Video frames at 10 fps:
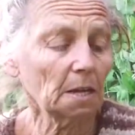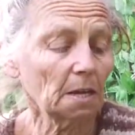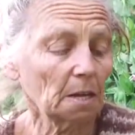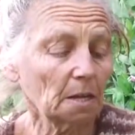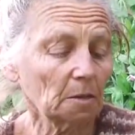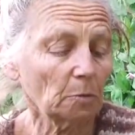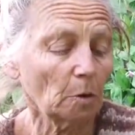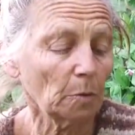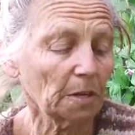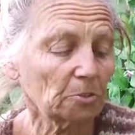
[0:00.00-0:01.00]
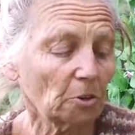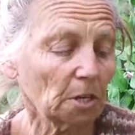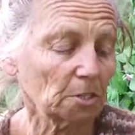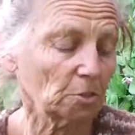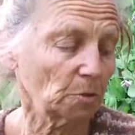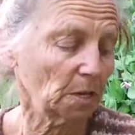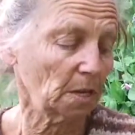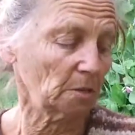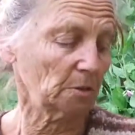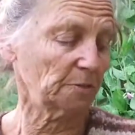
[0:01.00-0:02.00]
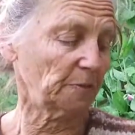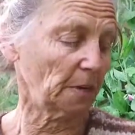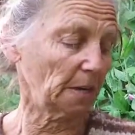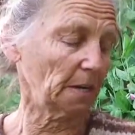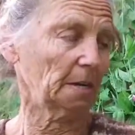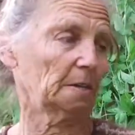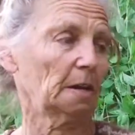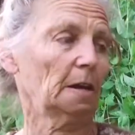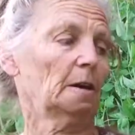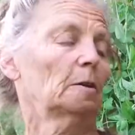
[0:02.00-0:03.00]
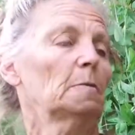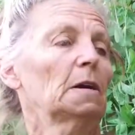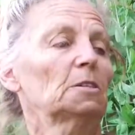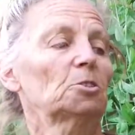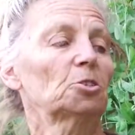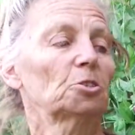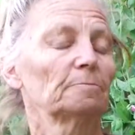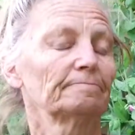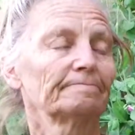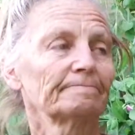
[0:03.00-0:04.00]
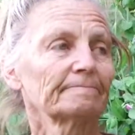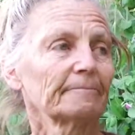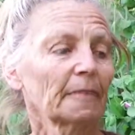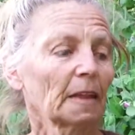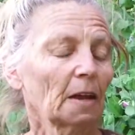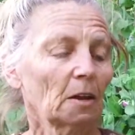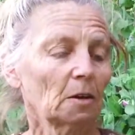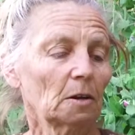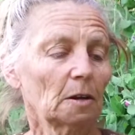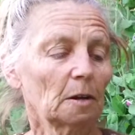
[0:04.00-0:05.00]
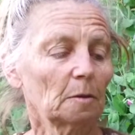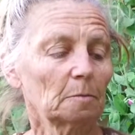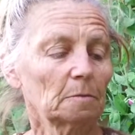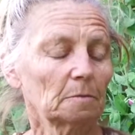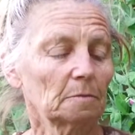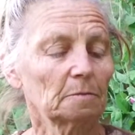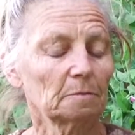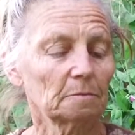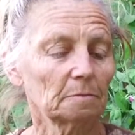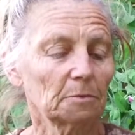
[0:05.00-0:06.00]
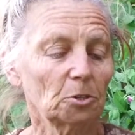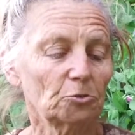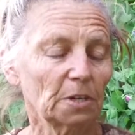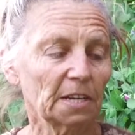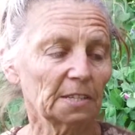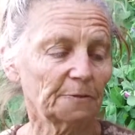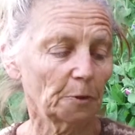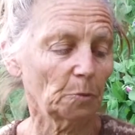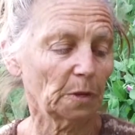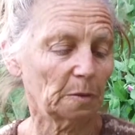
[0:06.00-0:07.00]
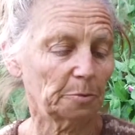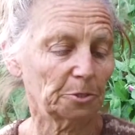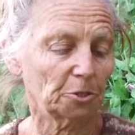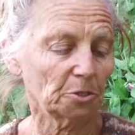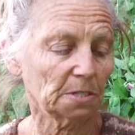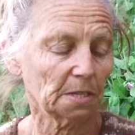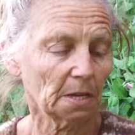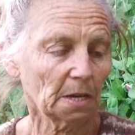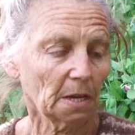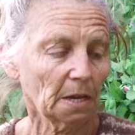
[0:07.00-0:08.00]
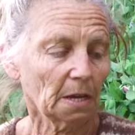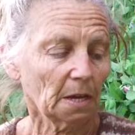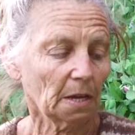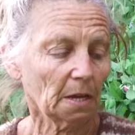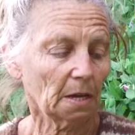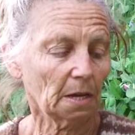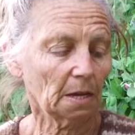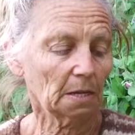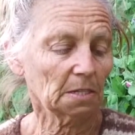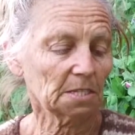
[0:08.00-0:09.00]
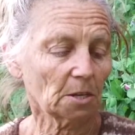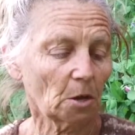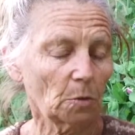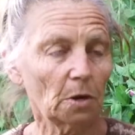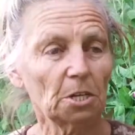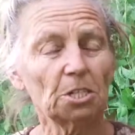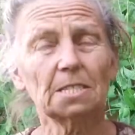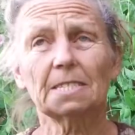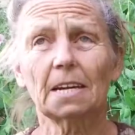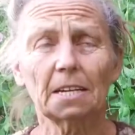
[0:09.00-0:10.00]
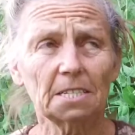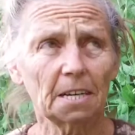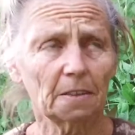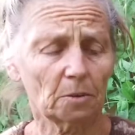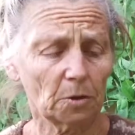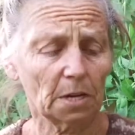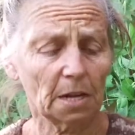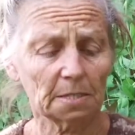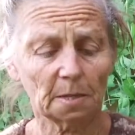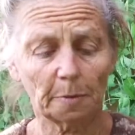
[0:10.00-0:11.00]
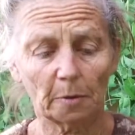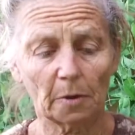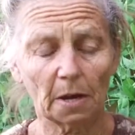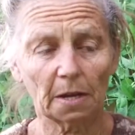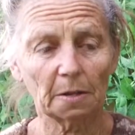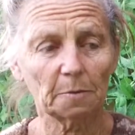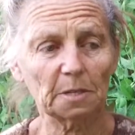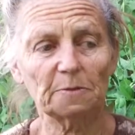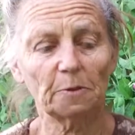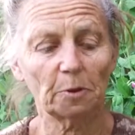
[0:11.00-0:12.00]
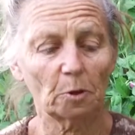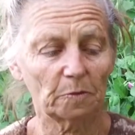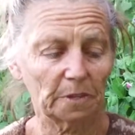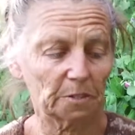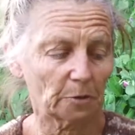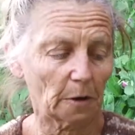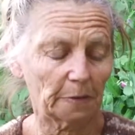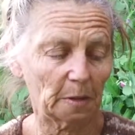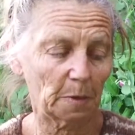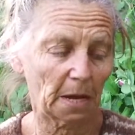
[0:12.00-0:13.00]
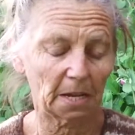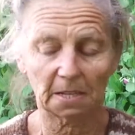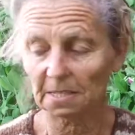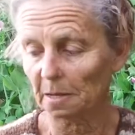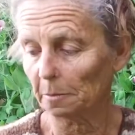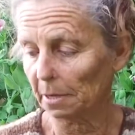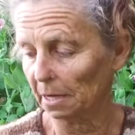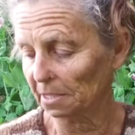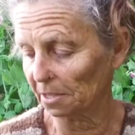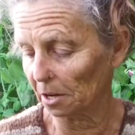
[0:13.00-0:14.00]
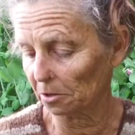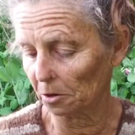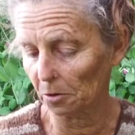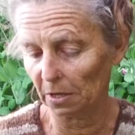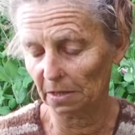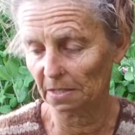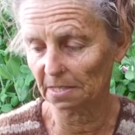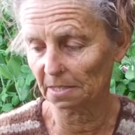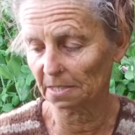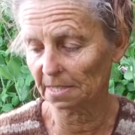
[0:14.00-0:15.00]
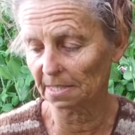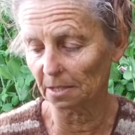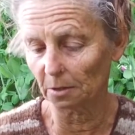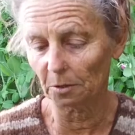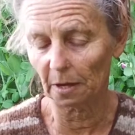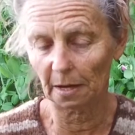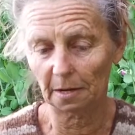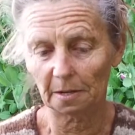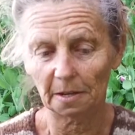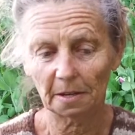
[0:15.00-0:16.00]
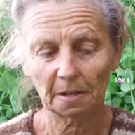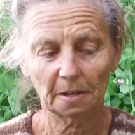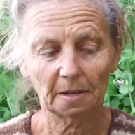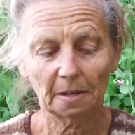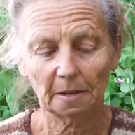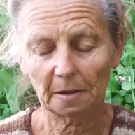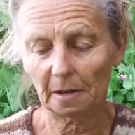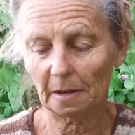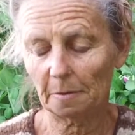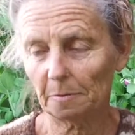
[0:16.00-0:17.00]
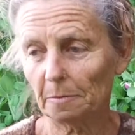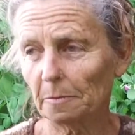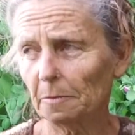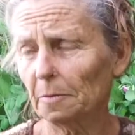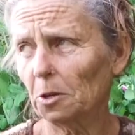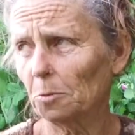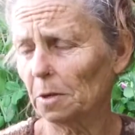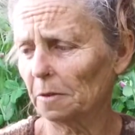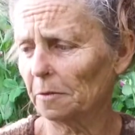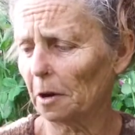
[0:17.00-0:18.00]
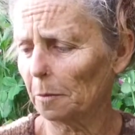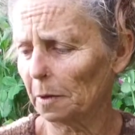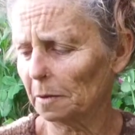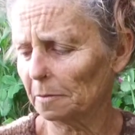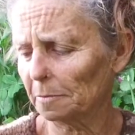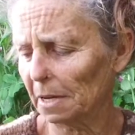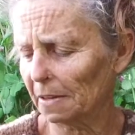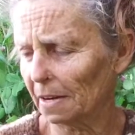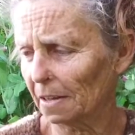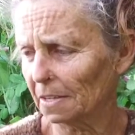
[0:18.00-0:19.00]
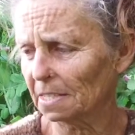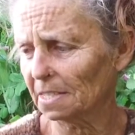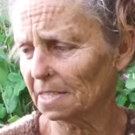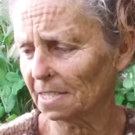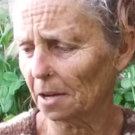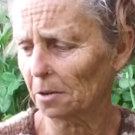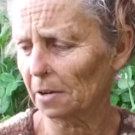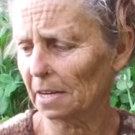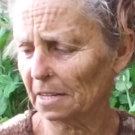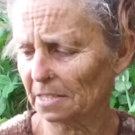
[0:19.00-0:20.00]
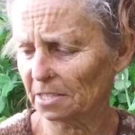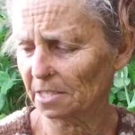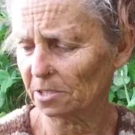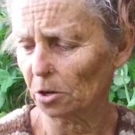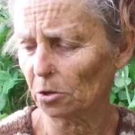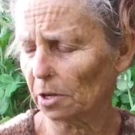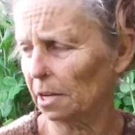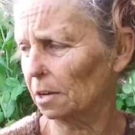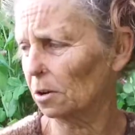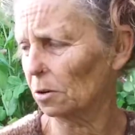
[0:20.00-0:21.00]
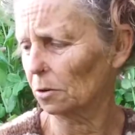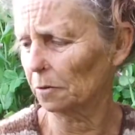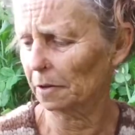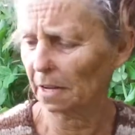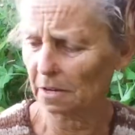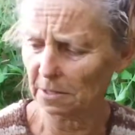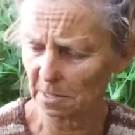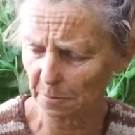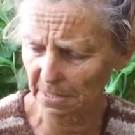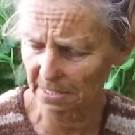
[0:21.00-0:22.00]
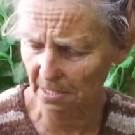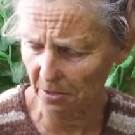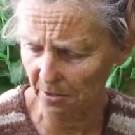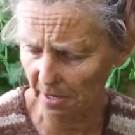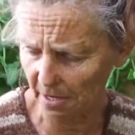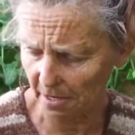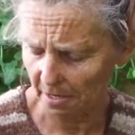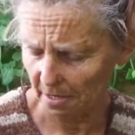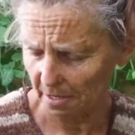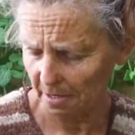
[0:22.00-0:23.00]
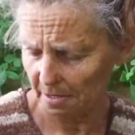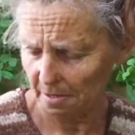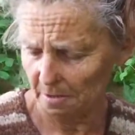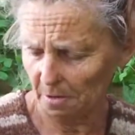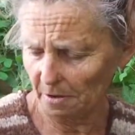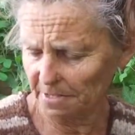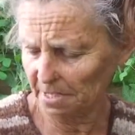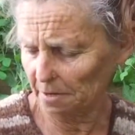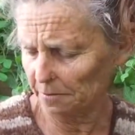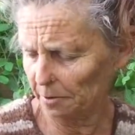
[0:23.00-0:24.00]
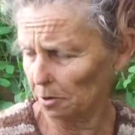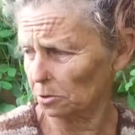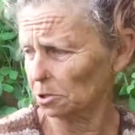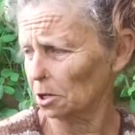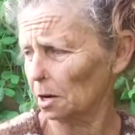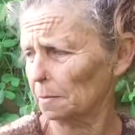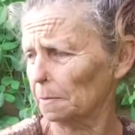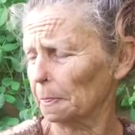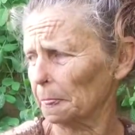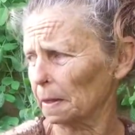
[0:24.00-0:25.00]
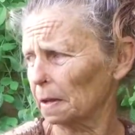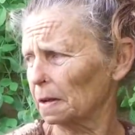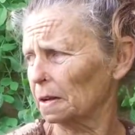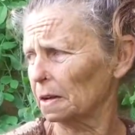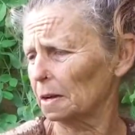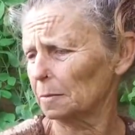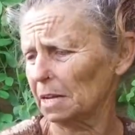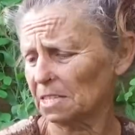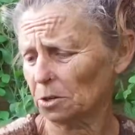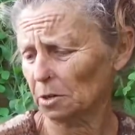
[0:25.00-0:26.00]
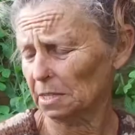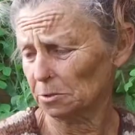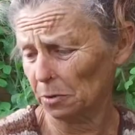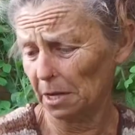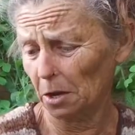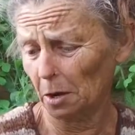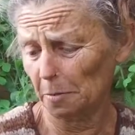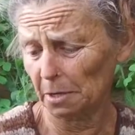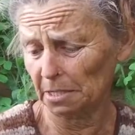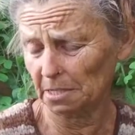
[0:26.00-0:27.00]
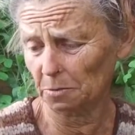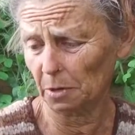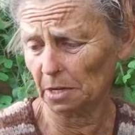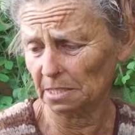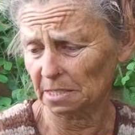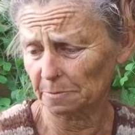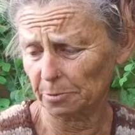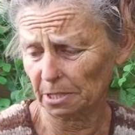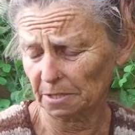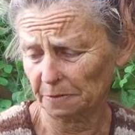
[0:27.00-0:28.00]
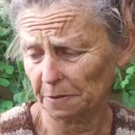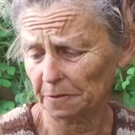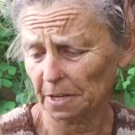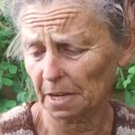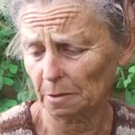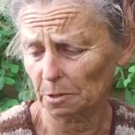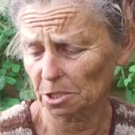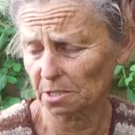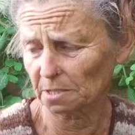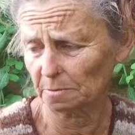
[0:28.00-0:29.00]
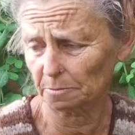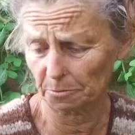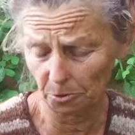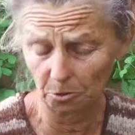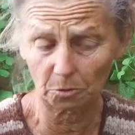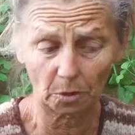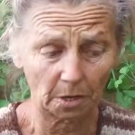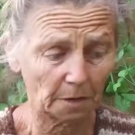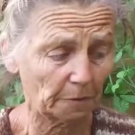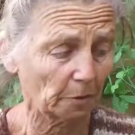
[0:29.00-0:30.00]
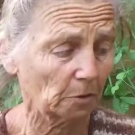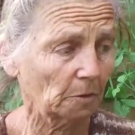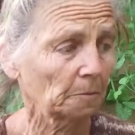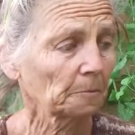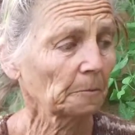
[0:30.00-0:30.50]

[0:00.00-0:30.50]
and what we are trying to do in here is find out how much um, nutrient dense food we can produce and so we're only just starting to get the greenhouse up and running but it's very obvious right from the beginning that some plants like growing in this still and um, humid environment better than others. The celery has just totally gone off in here. It's the best celery I've seen for a long time. Um, and it's got it's really high Brix as well. It's Brix of 15, which is good quality food.